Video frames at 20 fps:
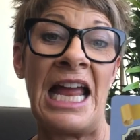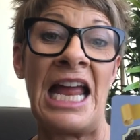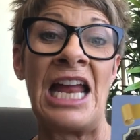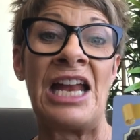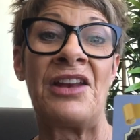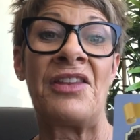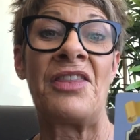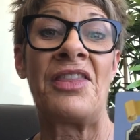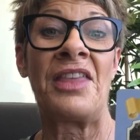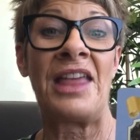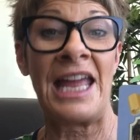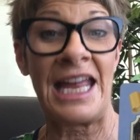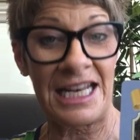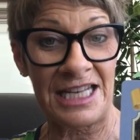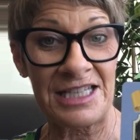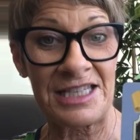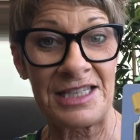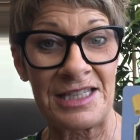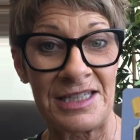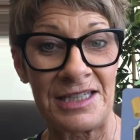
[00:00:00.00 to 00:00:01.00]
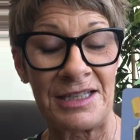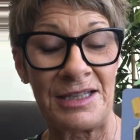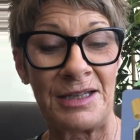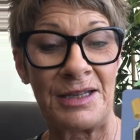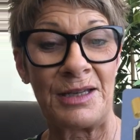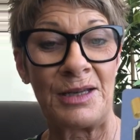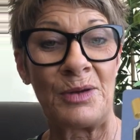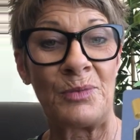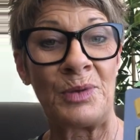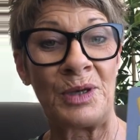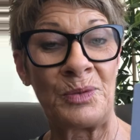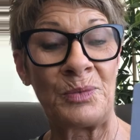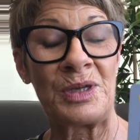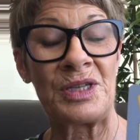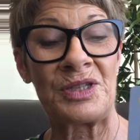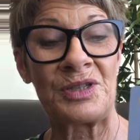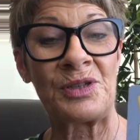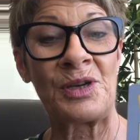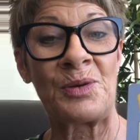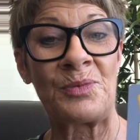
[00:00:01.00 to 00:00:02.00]
And that's when
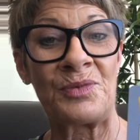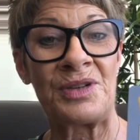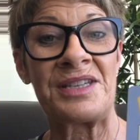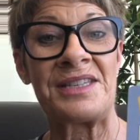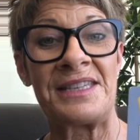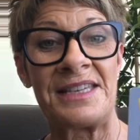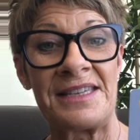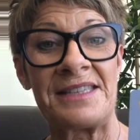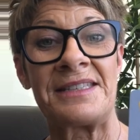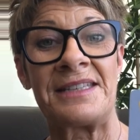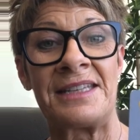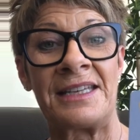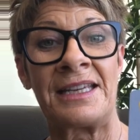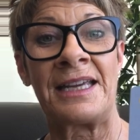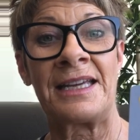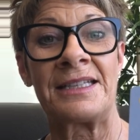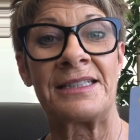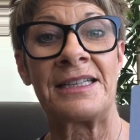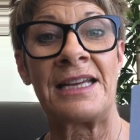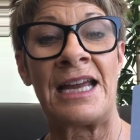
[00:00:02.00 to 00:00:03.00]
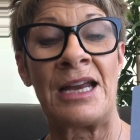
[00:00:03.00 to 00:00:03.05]
we stop resisting it